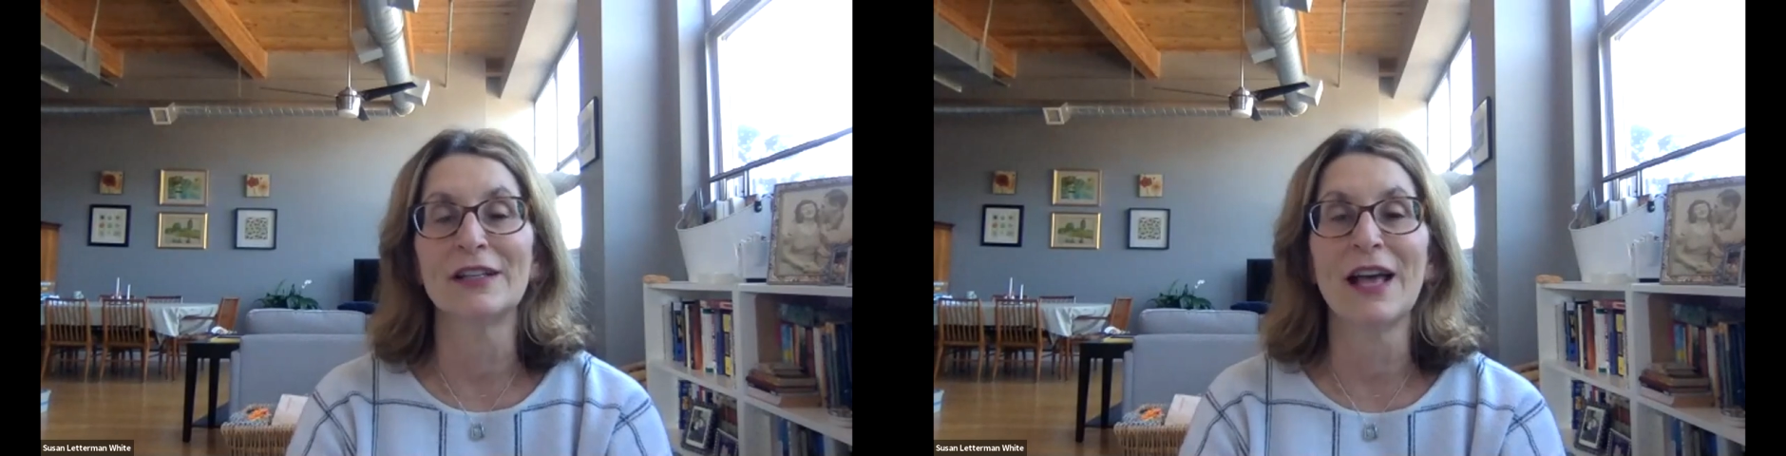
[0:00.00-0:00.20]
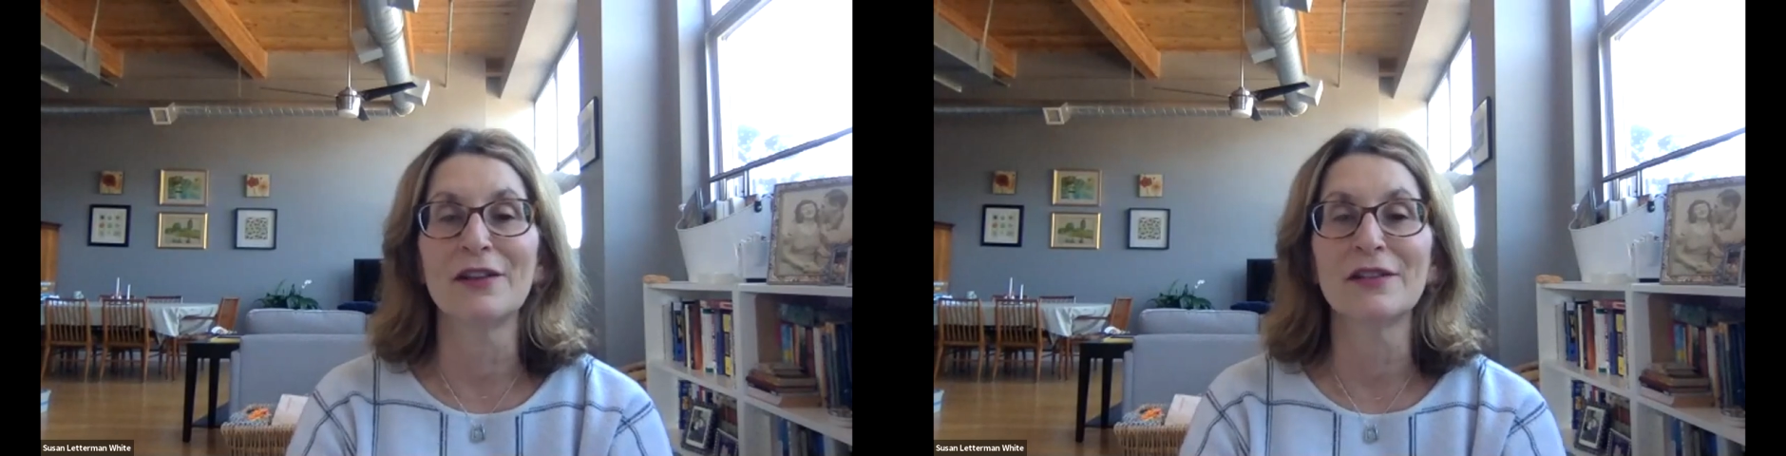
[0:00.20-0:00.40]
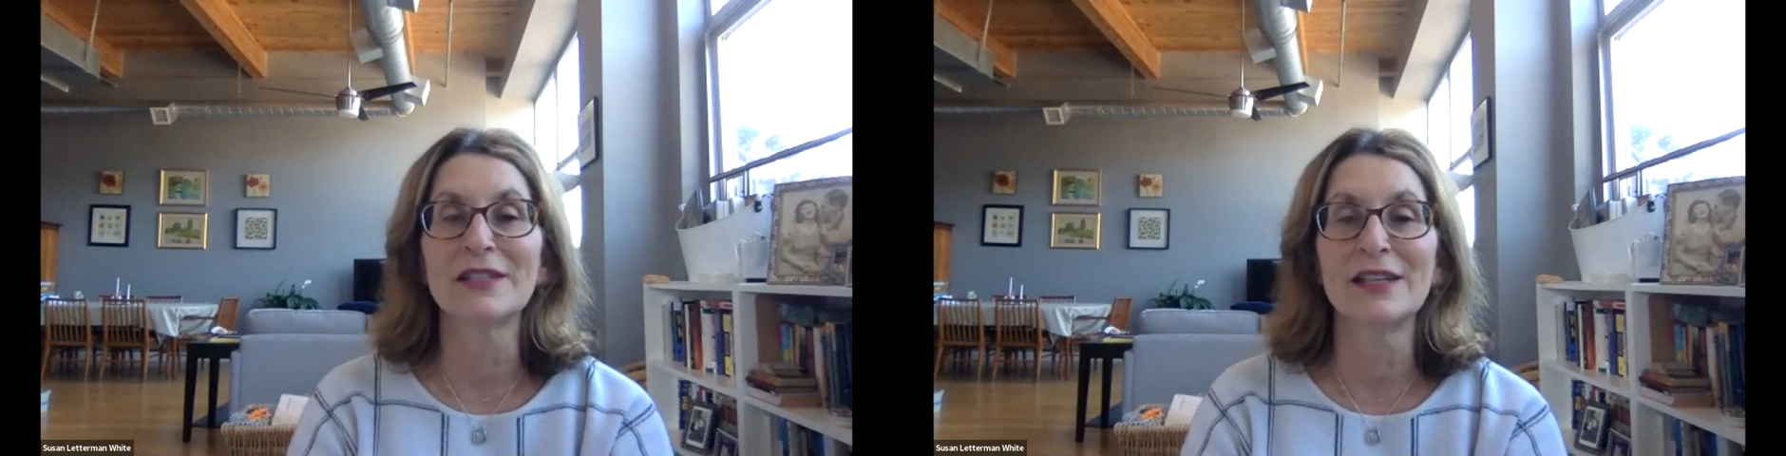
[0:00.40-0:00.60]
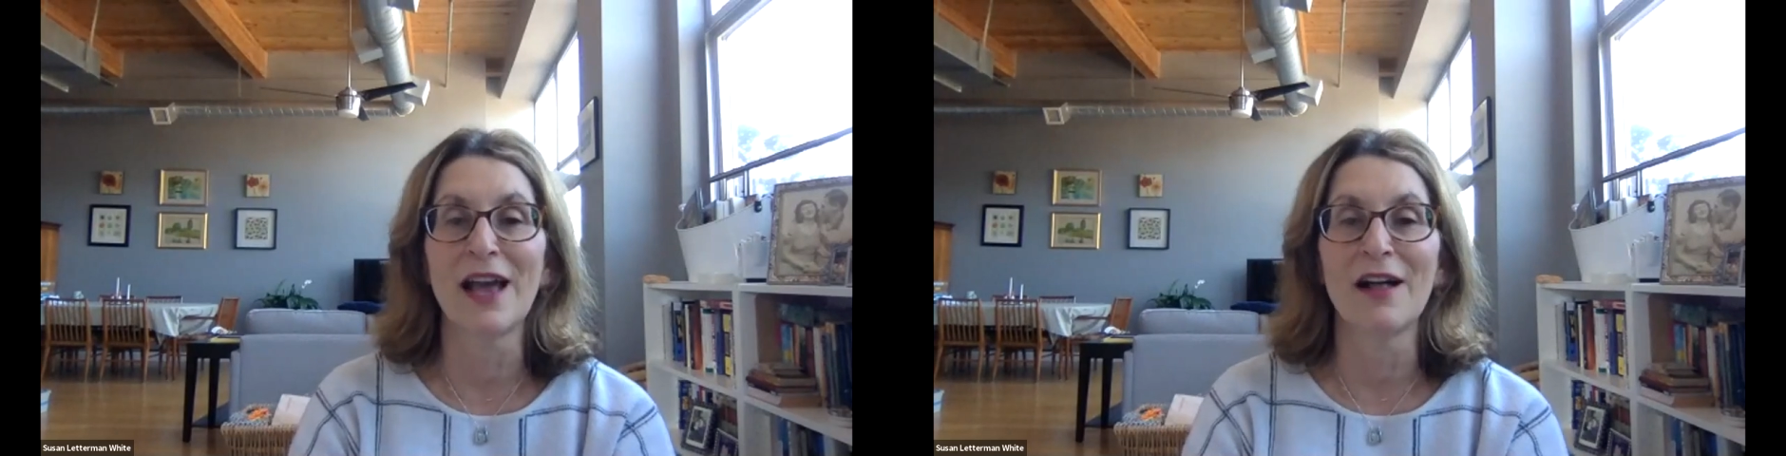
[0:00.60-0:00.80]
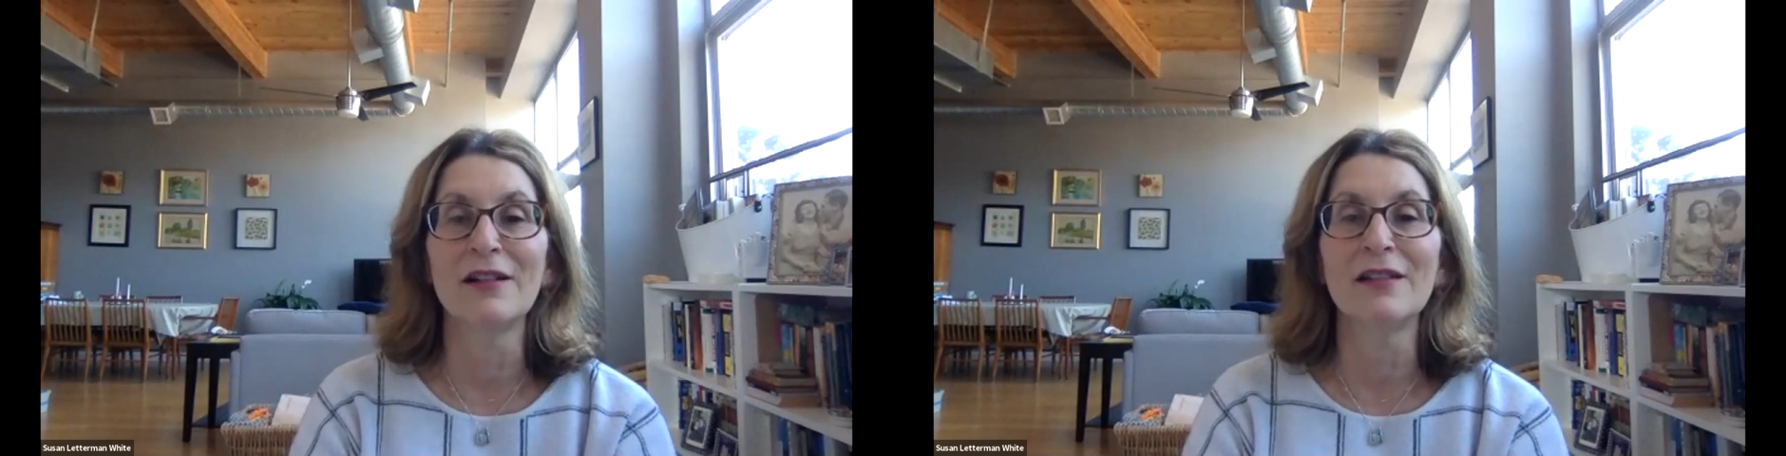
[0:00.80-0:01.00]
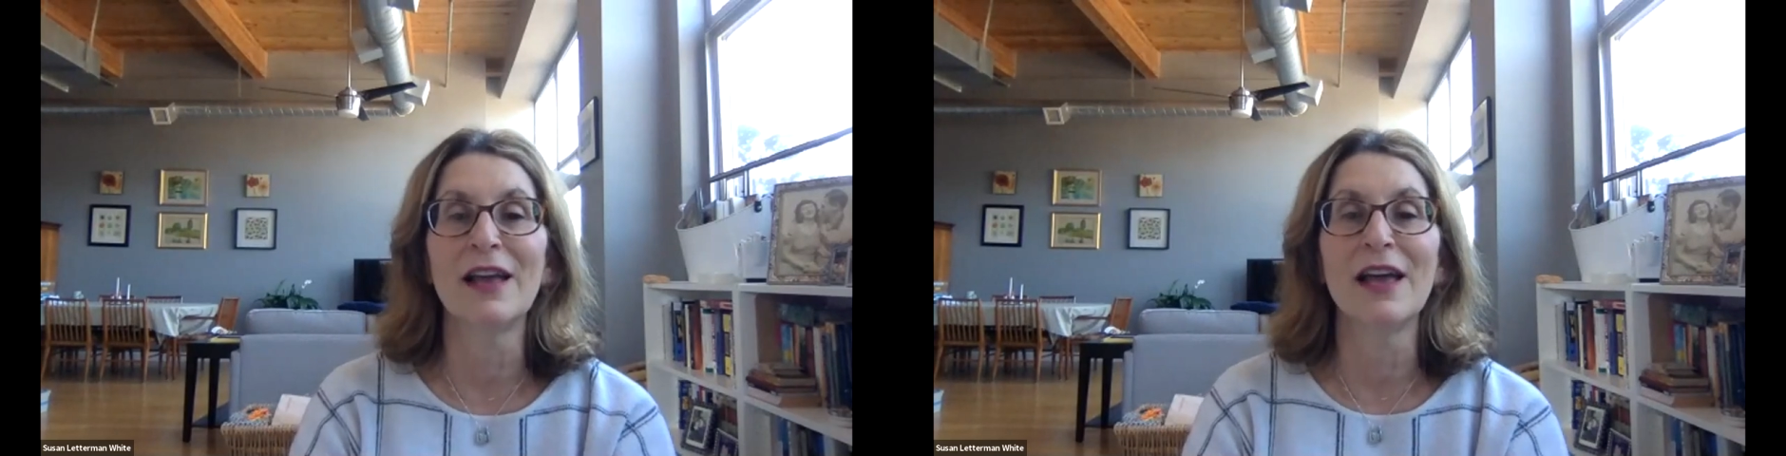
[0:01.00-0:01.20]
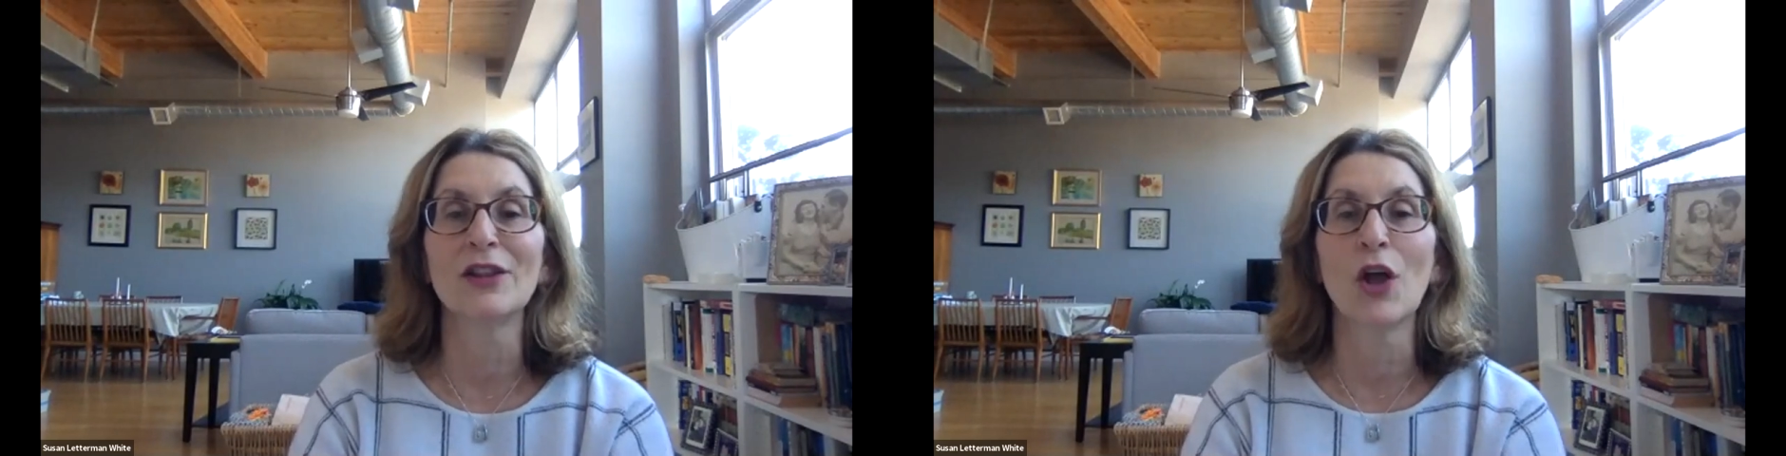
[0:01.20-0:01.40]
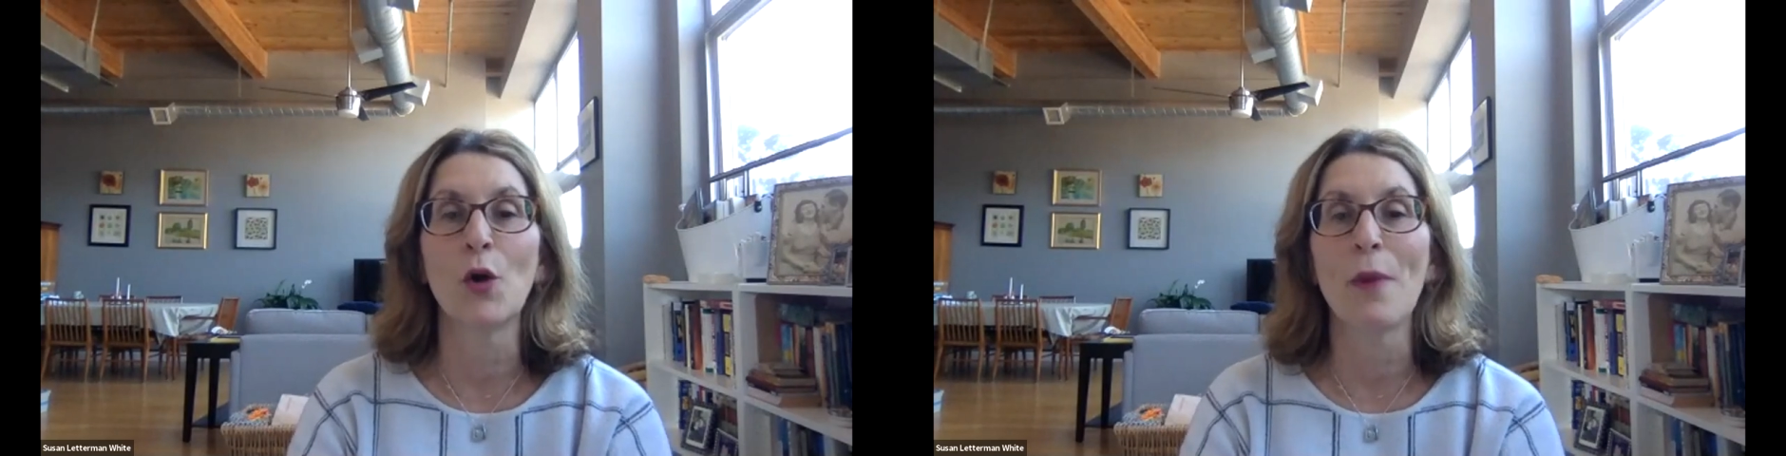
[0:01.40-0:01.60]
LCL and
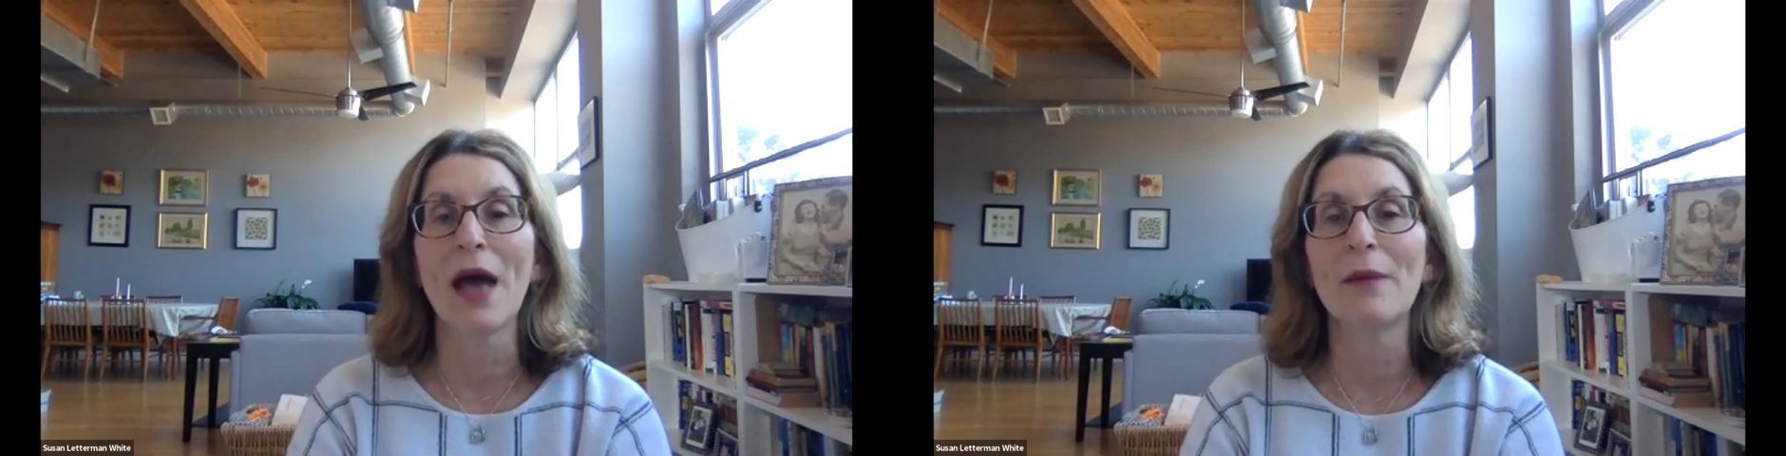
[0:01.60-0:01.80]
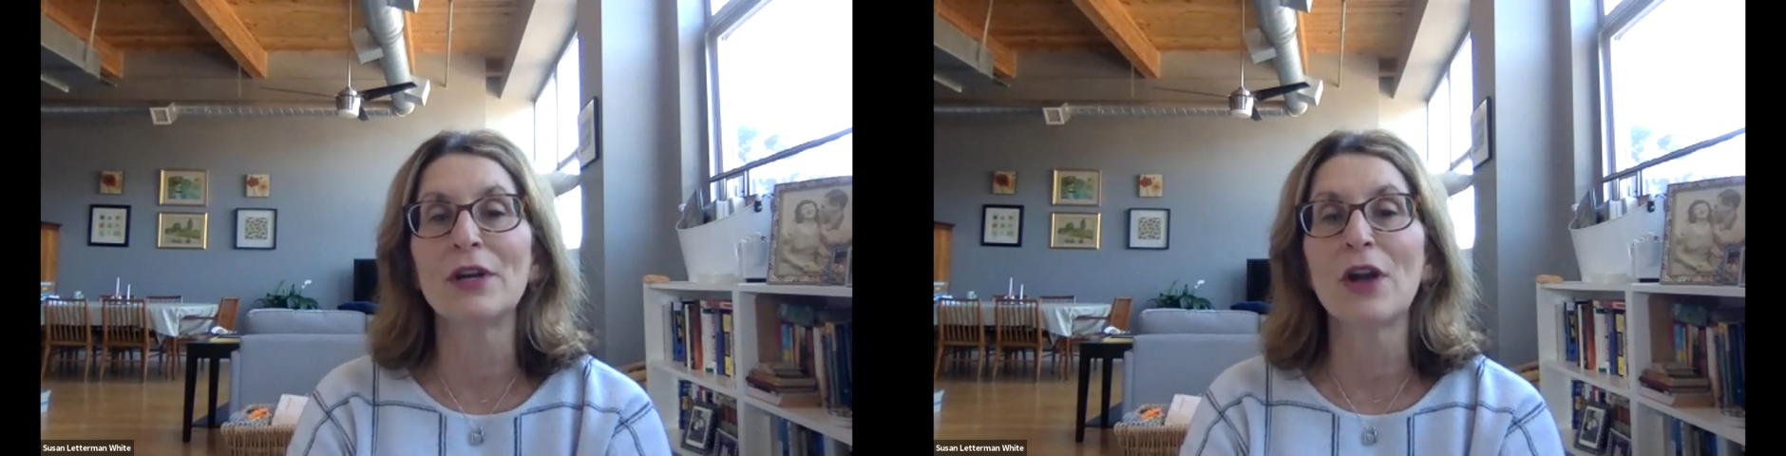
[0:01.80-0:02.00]
LOMAP in